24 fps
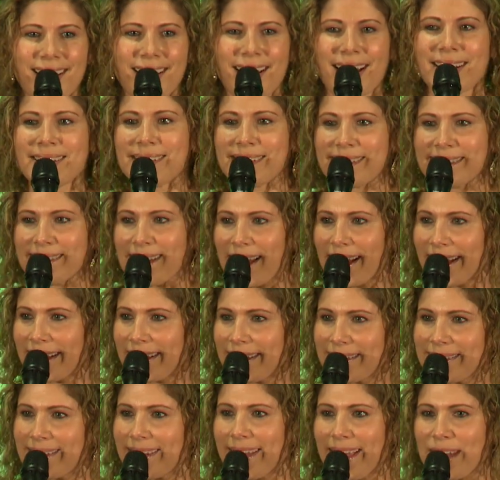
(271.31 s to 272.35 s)
I
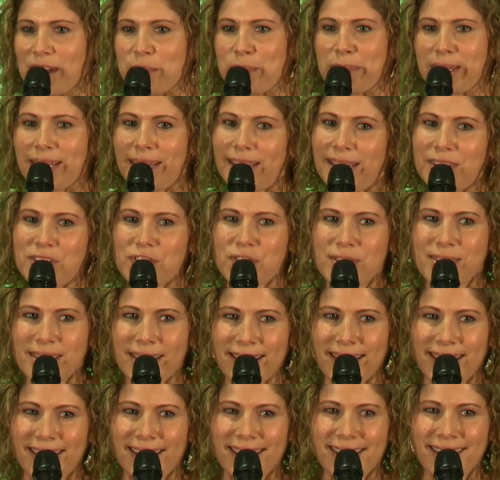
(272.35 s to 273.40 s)
decided to get a
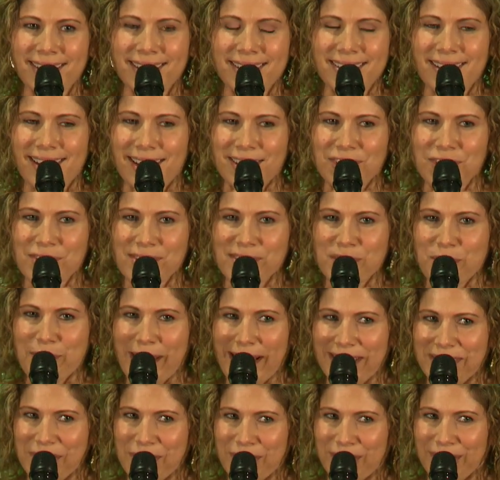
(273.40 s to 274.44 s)
PhD, not just a
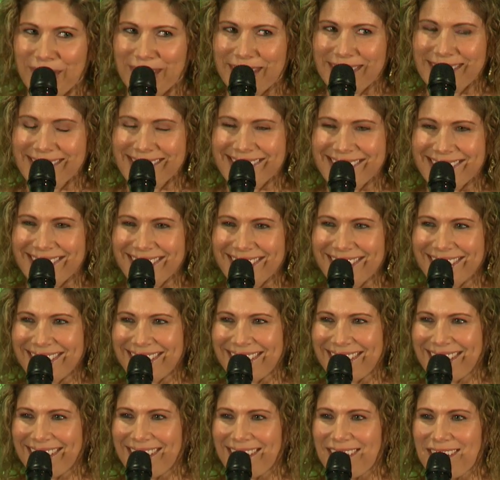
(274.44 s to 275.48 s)
bachelor's,
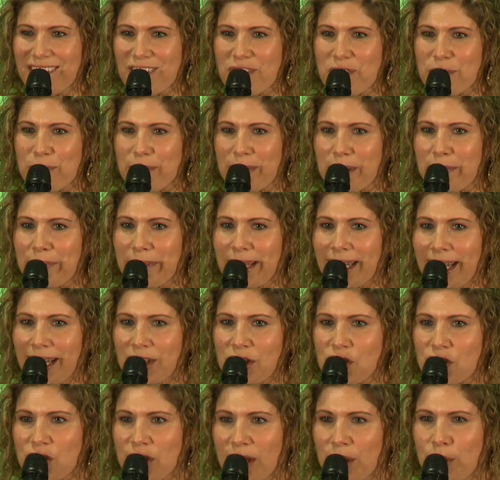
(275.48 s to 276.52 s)
but a
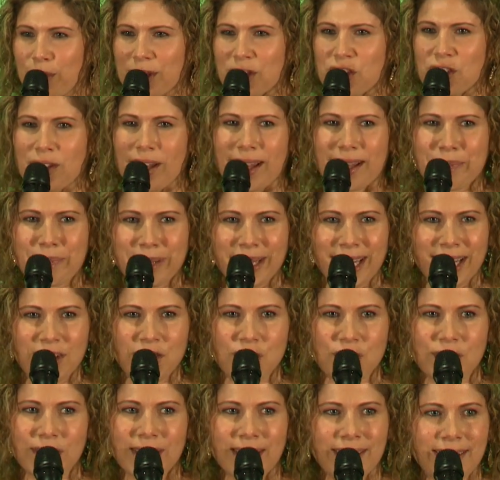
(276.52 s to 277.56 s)
PhD, which a
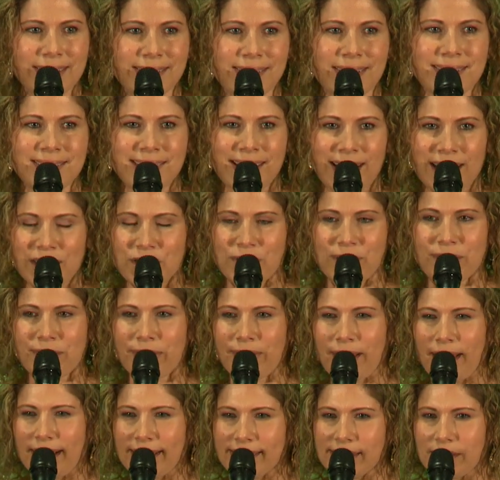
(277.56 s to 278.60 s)
PhD is a doctorate in
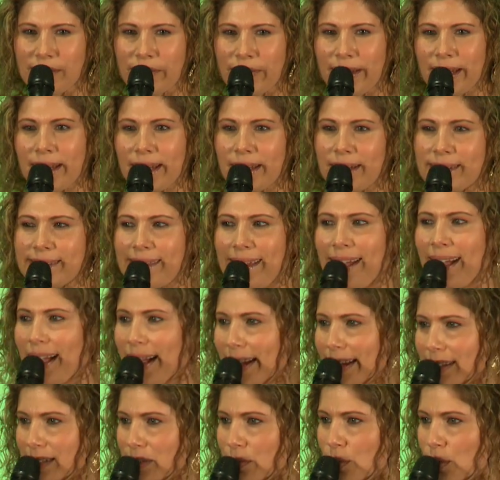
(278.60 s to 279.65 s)
philosophy. It is the
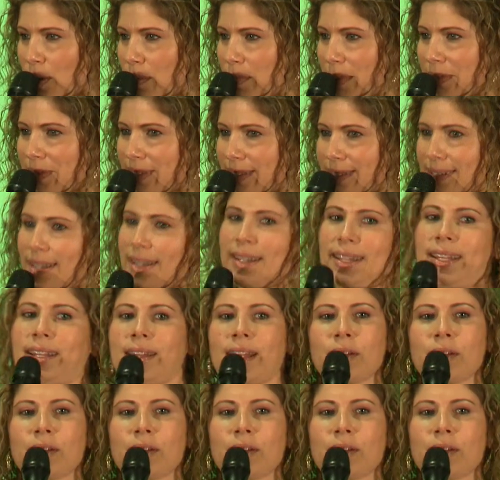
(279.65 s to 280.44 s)
highest form of study.